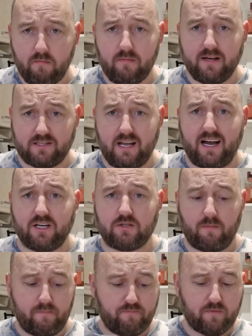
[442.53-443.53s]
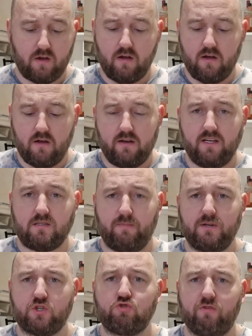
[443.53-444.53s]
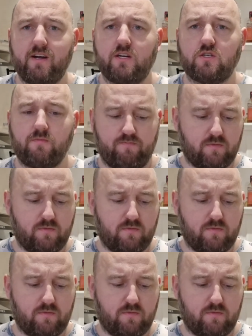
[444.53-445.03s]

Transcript: It's nice. It's a bit strange.